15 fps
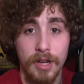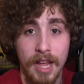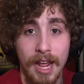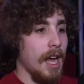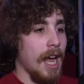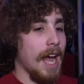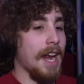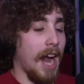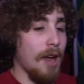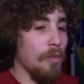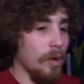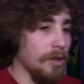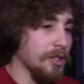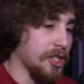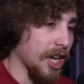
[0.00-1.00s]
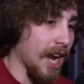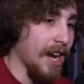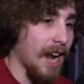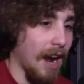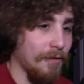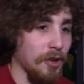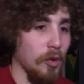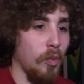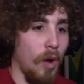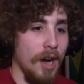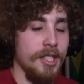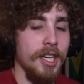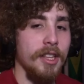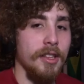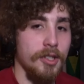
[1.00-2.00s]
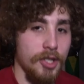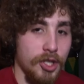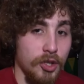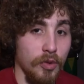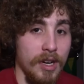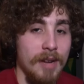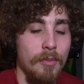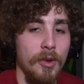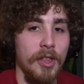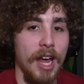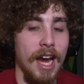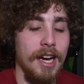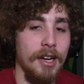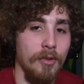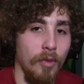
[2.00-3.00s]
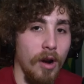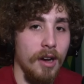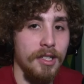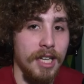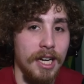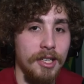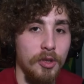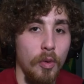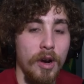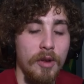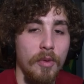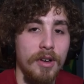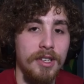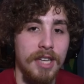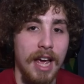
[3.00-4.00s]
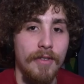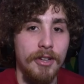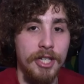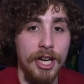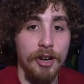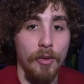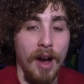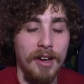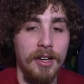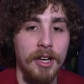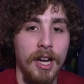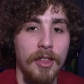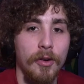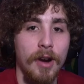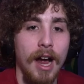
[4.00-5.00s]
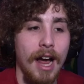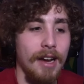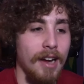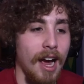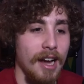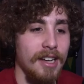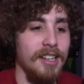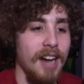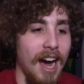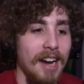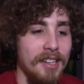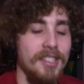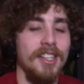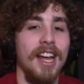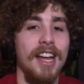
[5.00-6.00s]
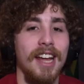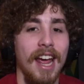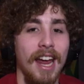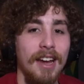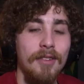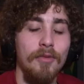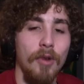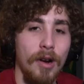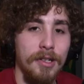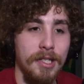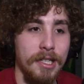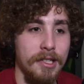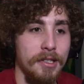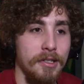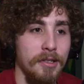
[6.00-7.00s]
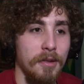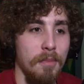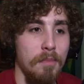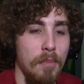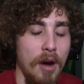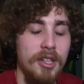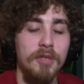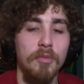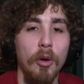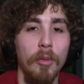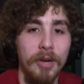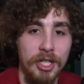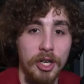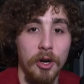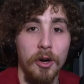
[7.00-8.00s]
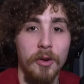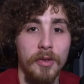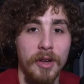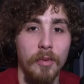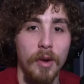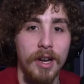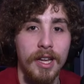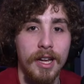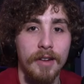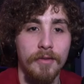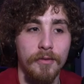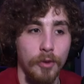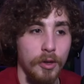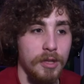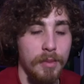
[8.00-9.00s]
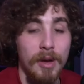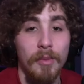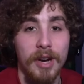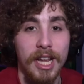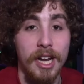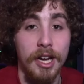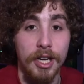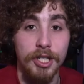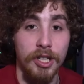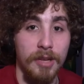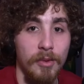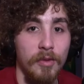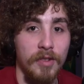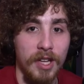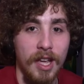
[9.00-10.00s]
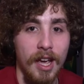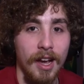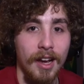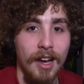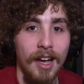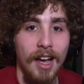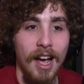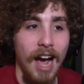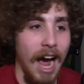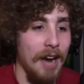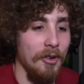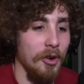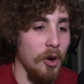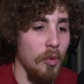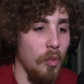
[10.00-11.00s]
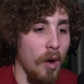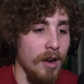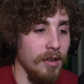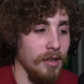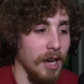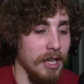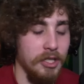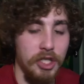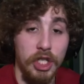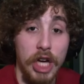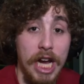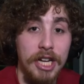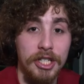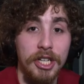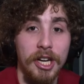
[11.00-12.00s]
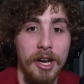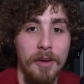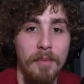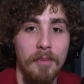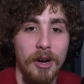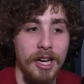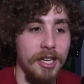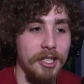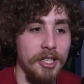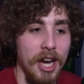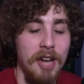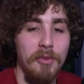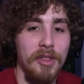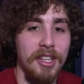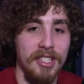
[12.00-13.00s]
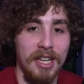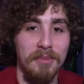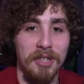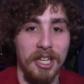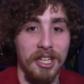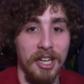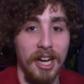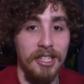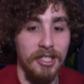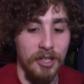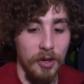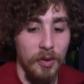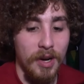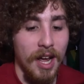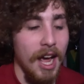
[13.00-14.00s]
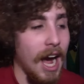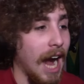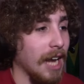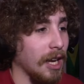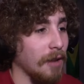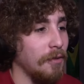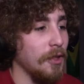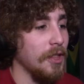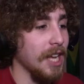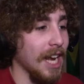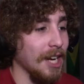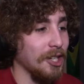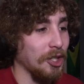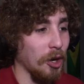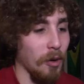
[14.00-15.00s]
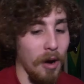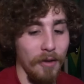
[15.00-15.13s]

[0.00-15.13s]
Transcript: game. And I will say, after watching the stream with Adin Ross and 21 Savage interacting together, I gotta say, Adin Ross is much more mature than what he had first been when he initially moved to Kick. I don't know what has changed in him, but he genuinely seems like a nice dude. I love that the intro of